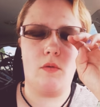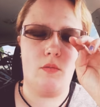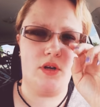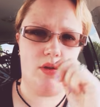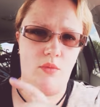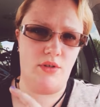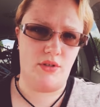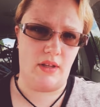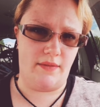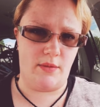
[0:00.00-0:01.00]
What do you want
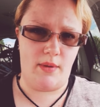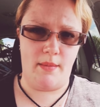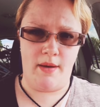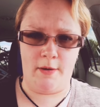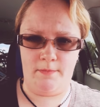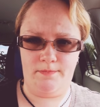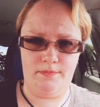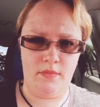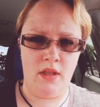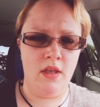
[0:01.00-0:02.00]
your life to be about?
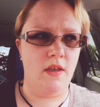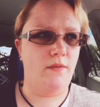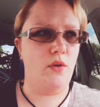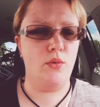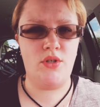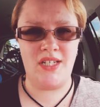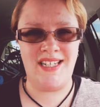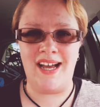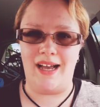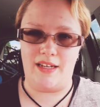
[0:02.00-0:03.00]
If you were to
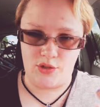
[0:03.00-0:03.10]
die